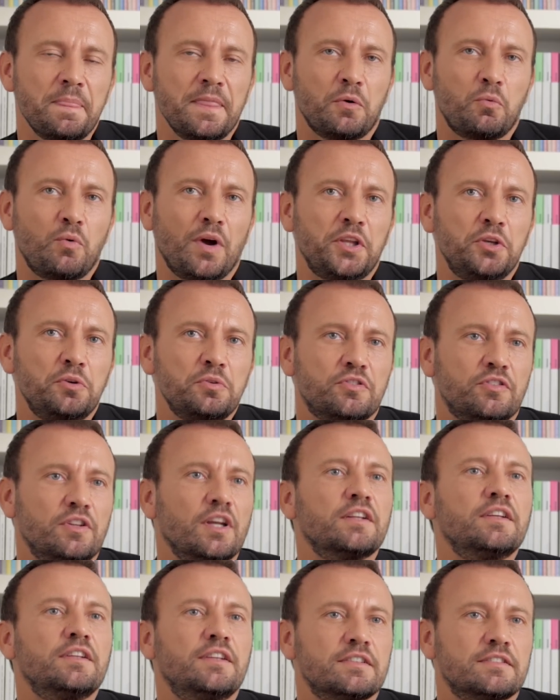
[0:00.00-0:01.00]
when you
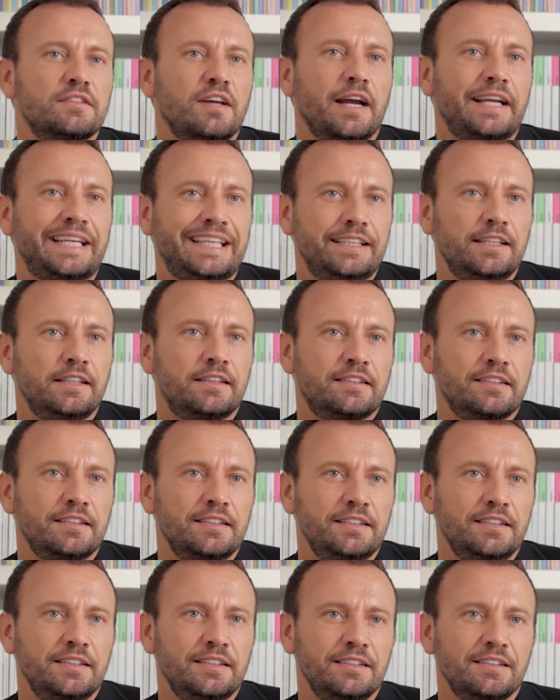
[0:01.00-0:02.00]
study design in
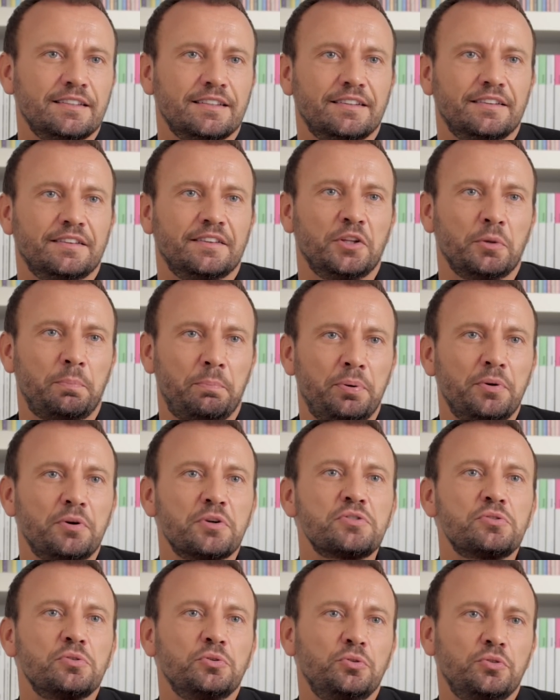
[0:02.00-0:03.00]
Italy, the
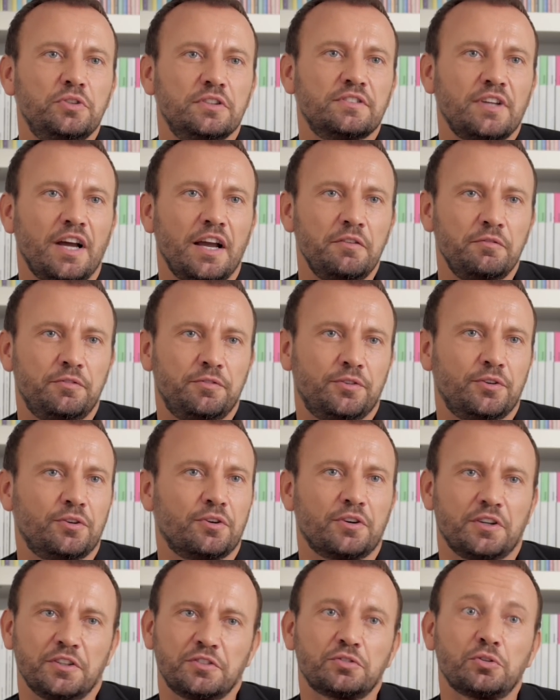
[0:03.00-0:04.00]
person you design
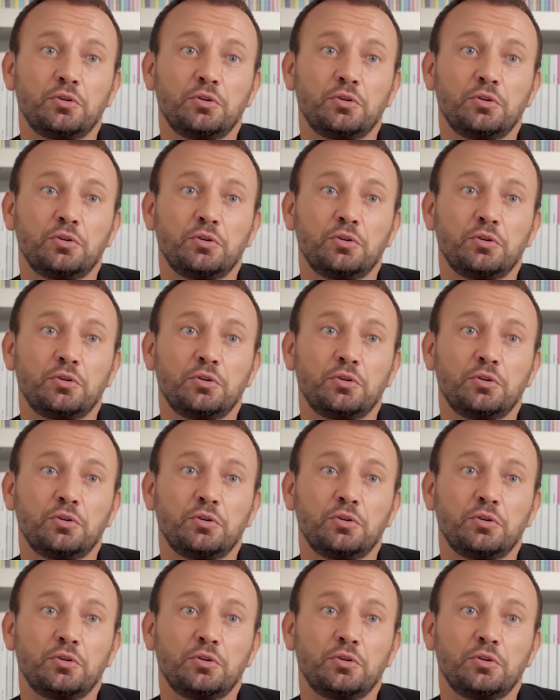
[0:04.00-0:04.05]
for is